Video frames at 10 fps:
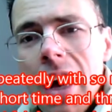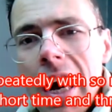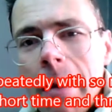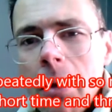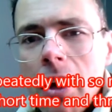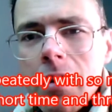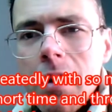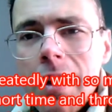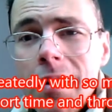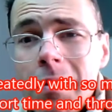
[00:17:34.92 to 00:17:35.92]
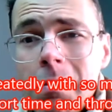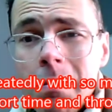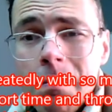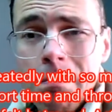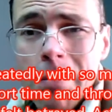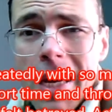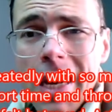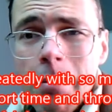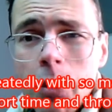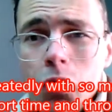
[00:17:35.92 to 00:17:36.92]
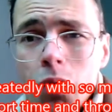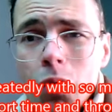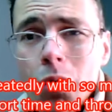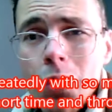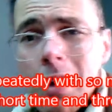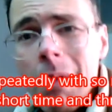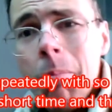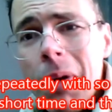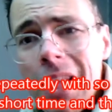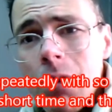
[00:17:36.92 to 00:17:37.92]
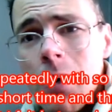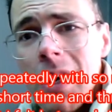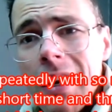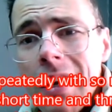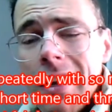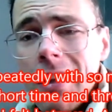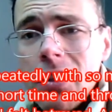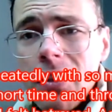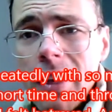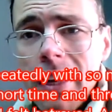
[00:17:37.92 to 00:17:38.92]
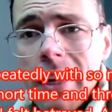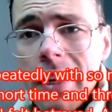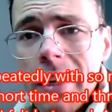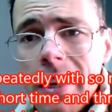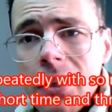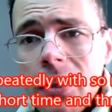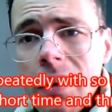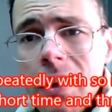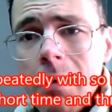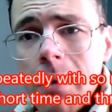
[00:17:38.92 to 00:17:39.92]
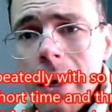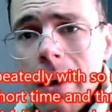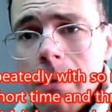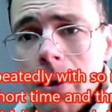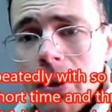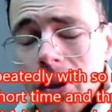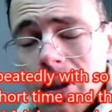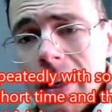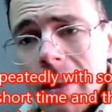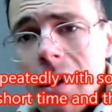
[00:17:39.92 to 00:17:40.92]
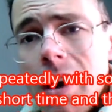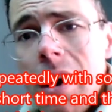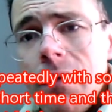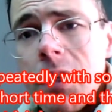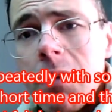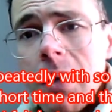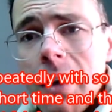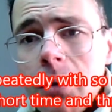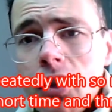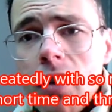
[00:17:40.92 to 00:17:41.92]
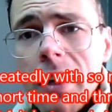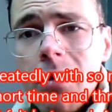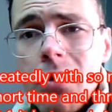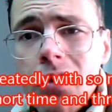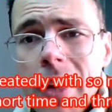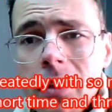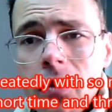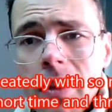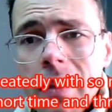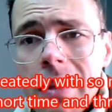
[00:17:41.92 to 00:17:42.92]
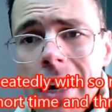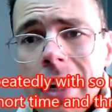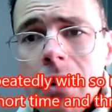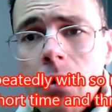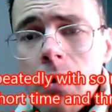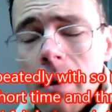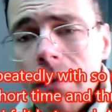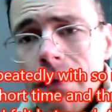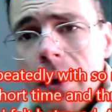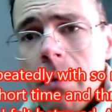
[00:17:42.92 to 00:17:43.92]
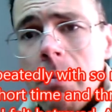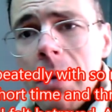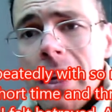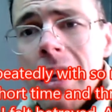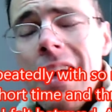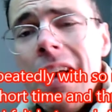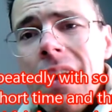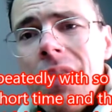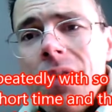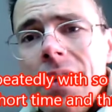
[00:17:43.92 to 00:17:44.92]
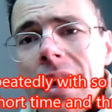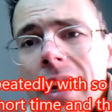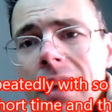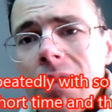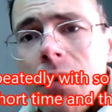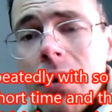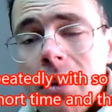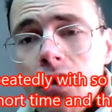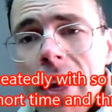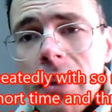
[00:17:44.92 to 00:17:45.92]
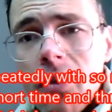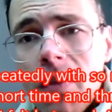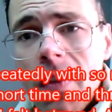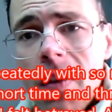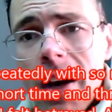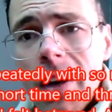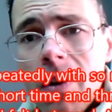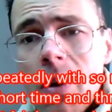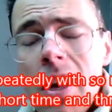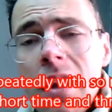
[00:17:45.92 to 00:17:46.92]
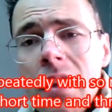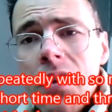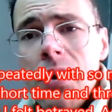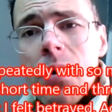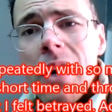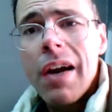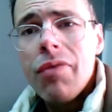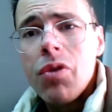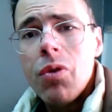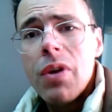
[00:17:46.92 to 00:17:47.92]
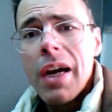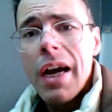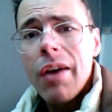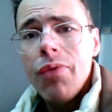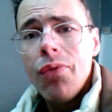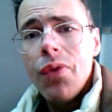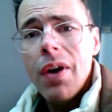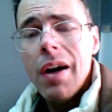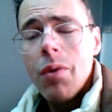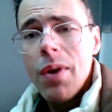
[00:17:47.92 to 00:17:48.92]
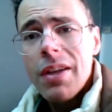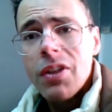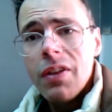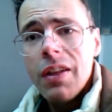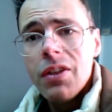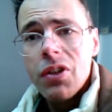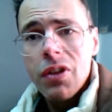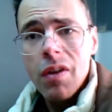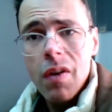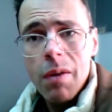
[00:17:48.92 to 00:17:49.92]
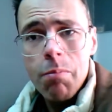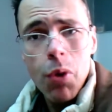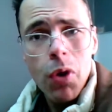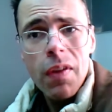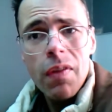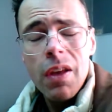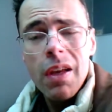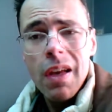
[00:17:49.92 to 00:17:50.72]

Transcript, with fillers: i'm not going to even be able to complete one and it's the lady yesterday when i was at the office when i was trying to transfer the title confirmed me that for the transfer of the title you have to have a residence reported